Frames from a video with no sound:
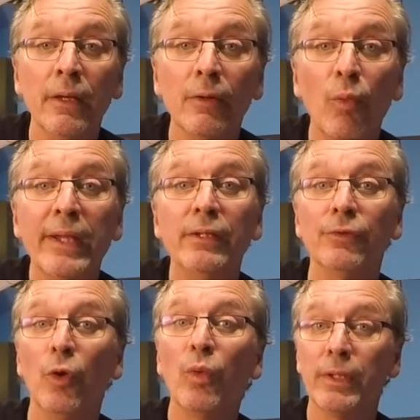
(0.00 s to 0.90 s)
in a way that you'll
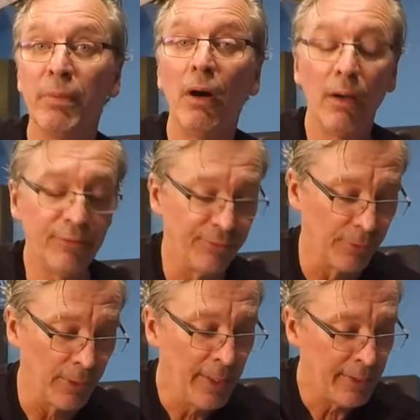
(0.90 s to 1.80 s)
know where the pauses
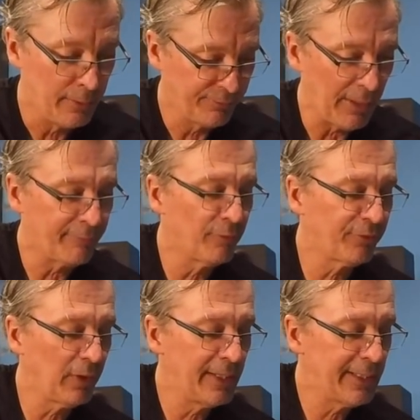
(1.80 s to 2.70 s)
are. Here's that
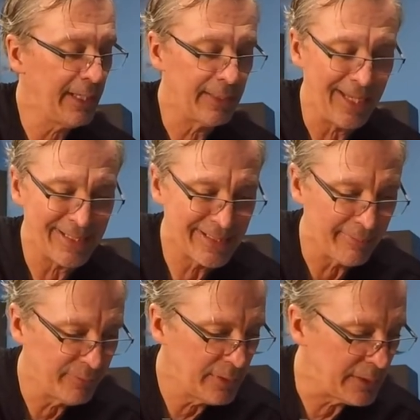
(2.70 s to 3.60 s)
first line again,
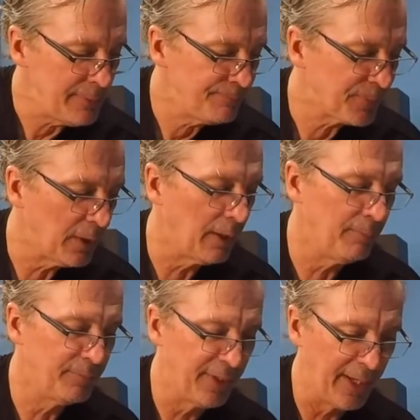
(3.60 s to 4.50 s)
A7 to D.
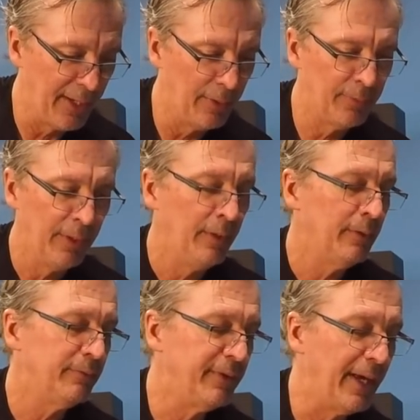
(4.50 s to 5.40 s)
Up,
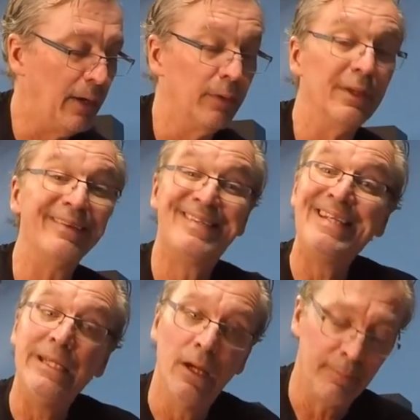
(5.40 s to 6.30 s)
down, down, D,
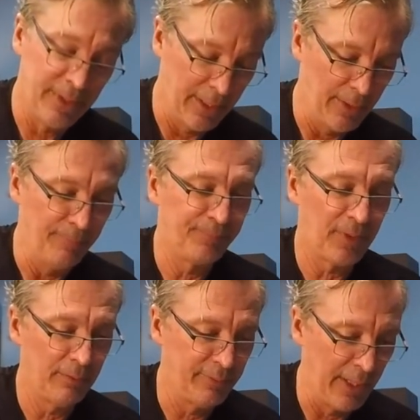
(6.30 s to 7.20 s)
up,
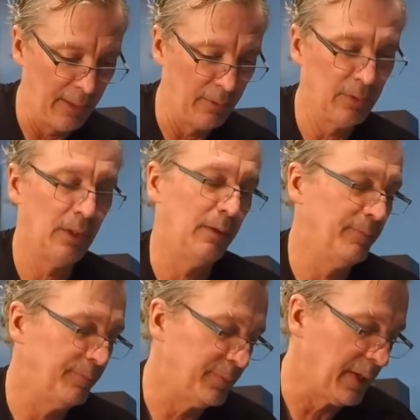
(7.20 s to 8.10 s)
down, down,
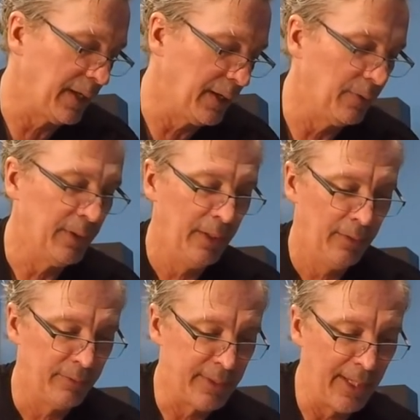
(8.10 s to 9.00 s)
up,
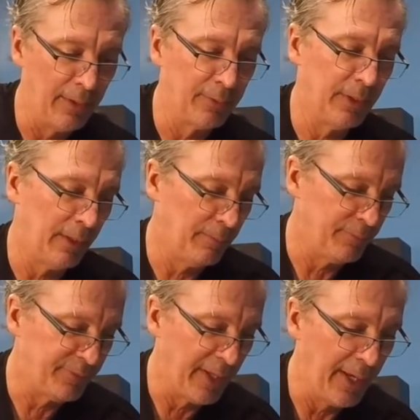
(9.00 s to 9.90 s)
down, down,
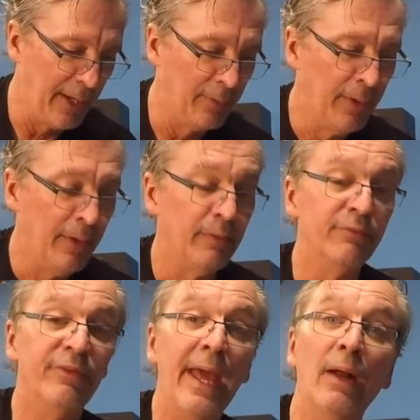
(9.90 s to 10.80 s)
up,
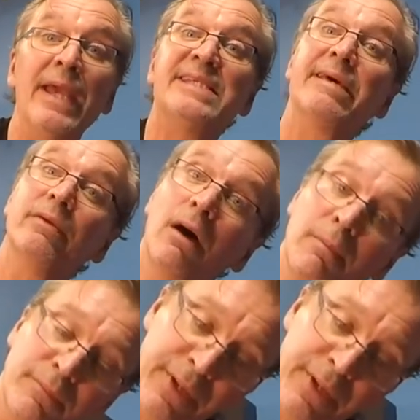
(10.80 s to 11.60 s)
down, down. A7, up,